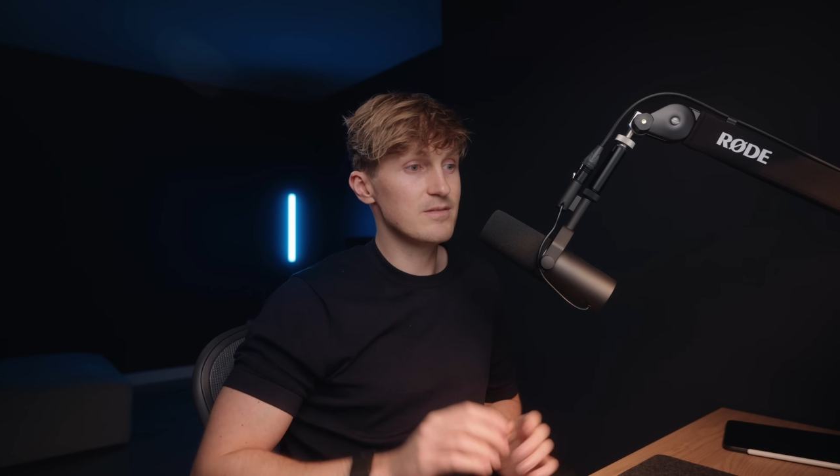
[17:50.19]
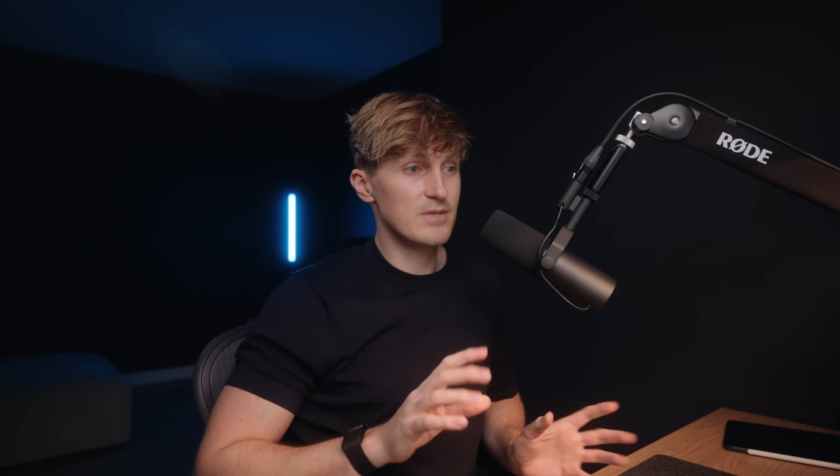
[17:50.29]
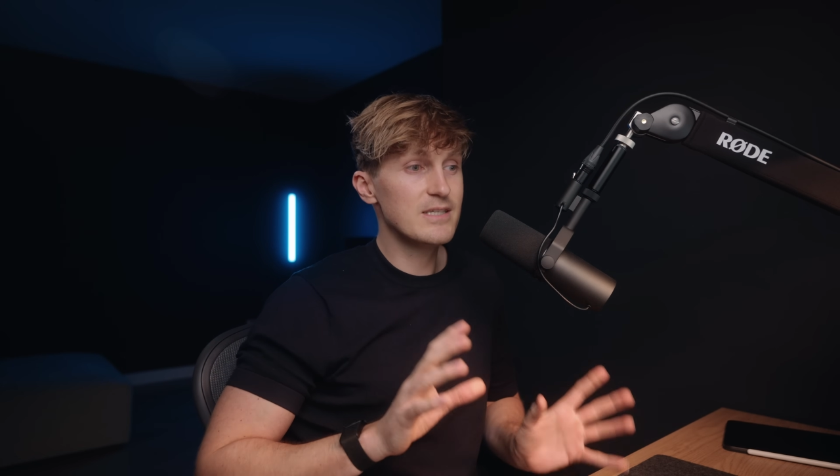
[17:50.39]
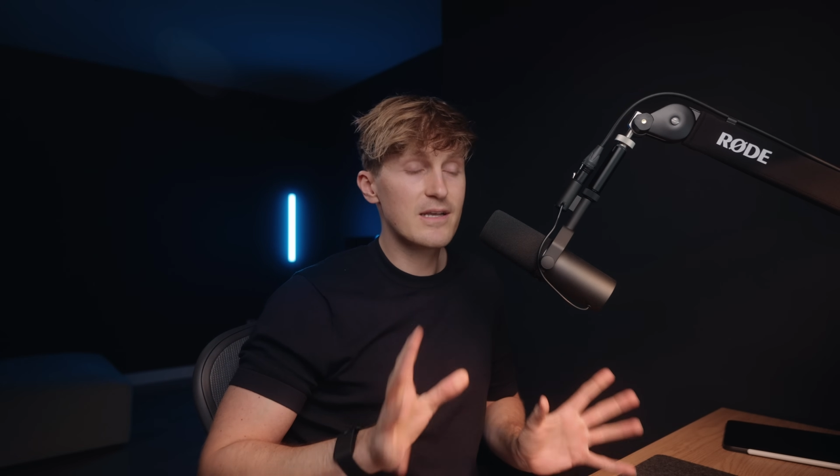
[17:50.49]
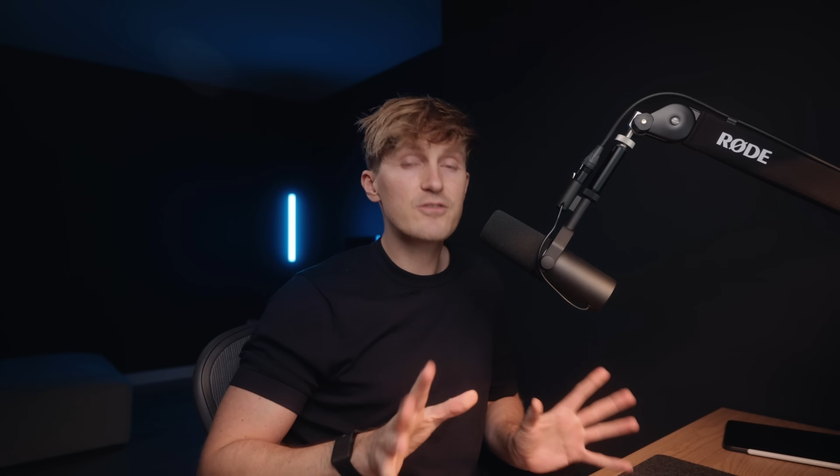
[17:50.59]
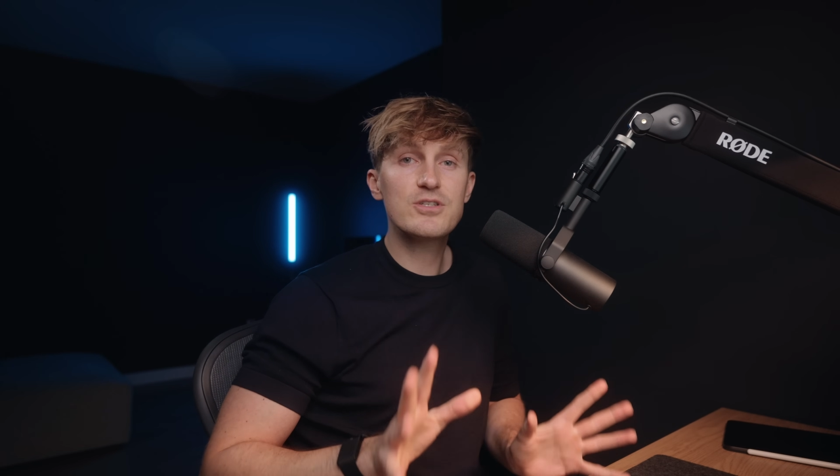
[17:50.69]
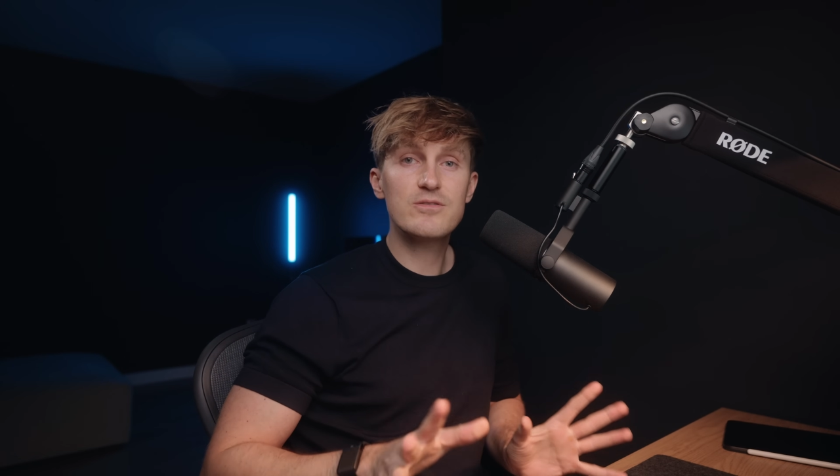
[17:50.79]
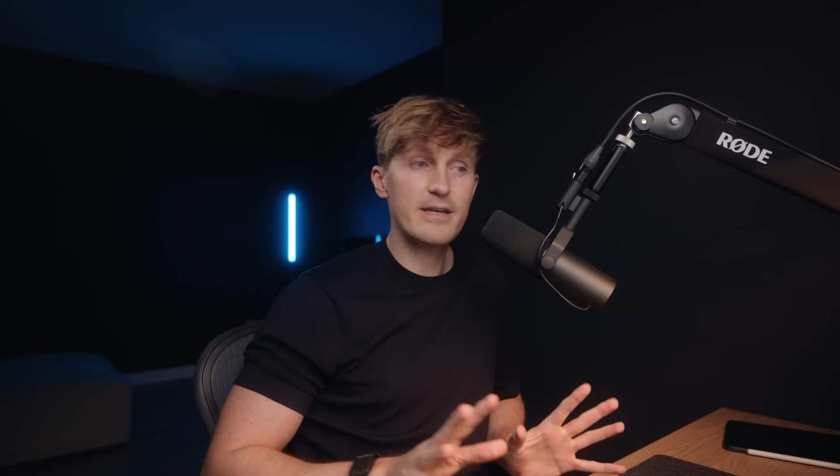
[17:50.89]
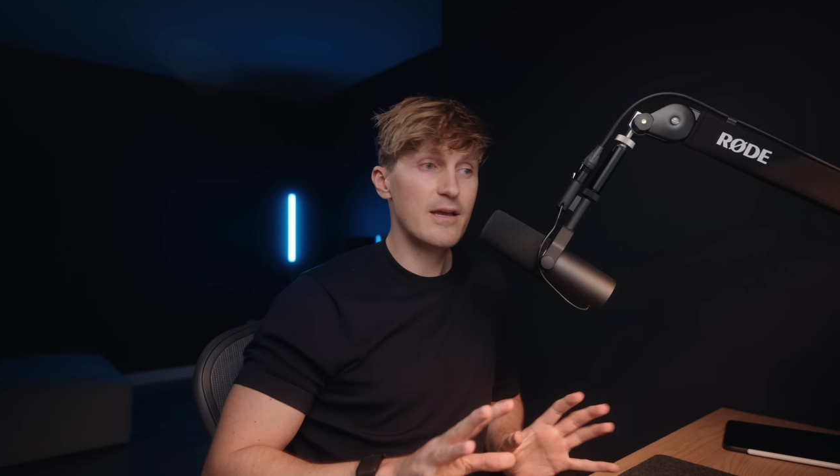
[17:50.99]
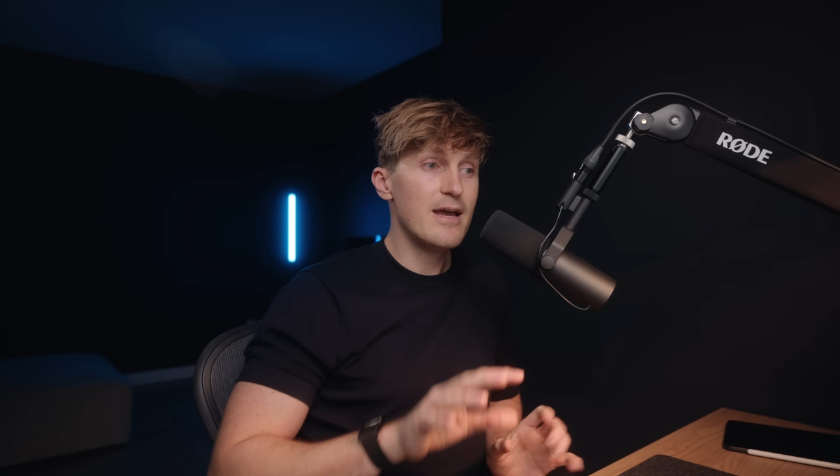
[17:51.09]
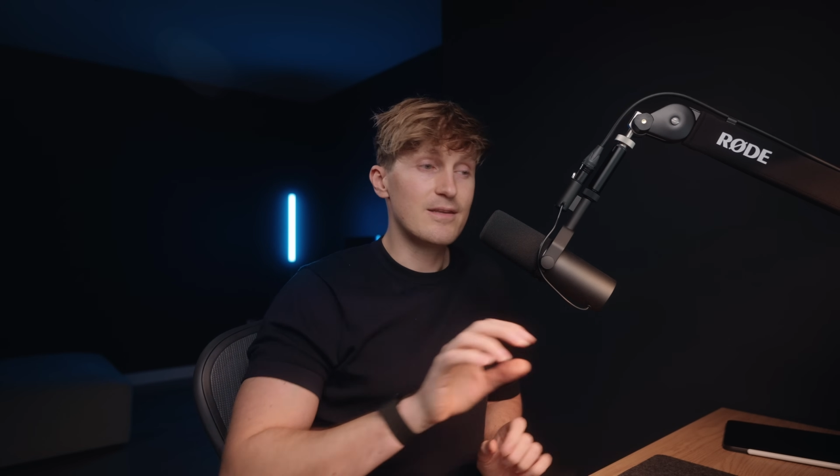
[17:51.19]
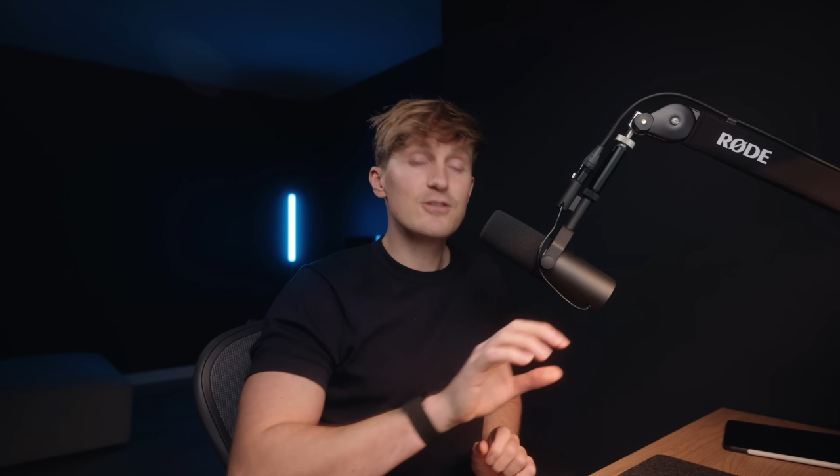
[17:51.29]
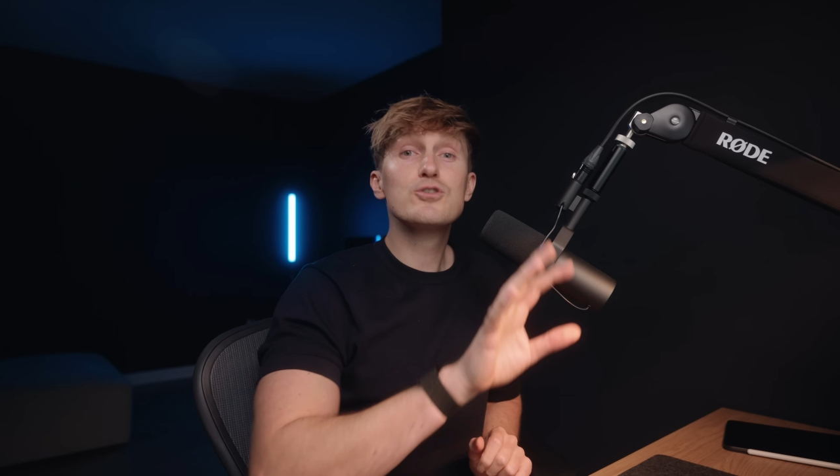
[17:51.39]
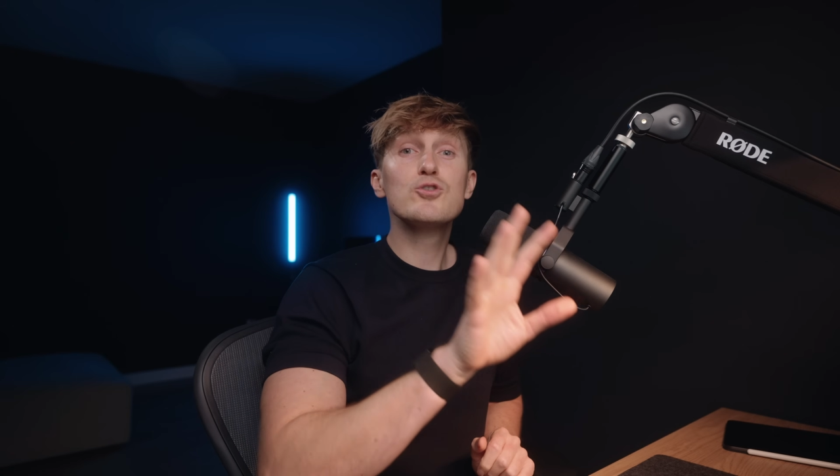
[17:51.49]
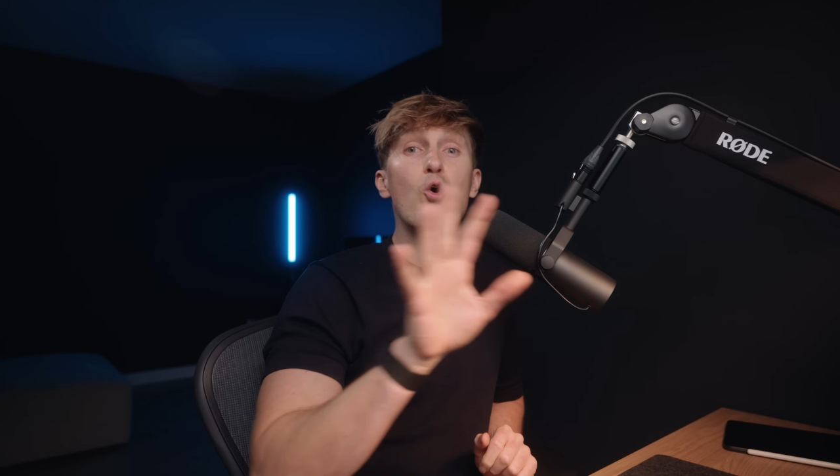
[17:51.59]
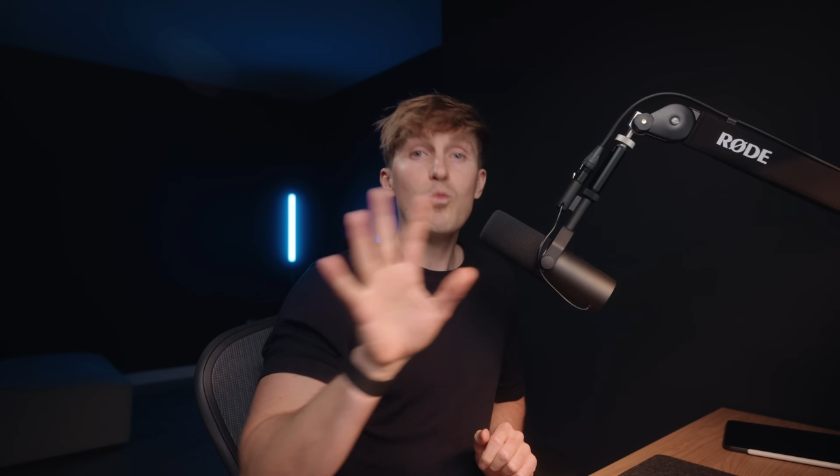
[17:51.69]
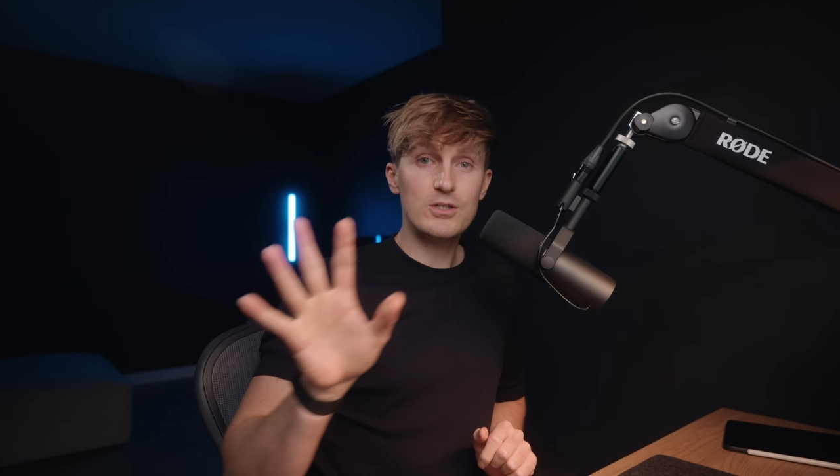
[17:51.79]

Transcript: there's so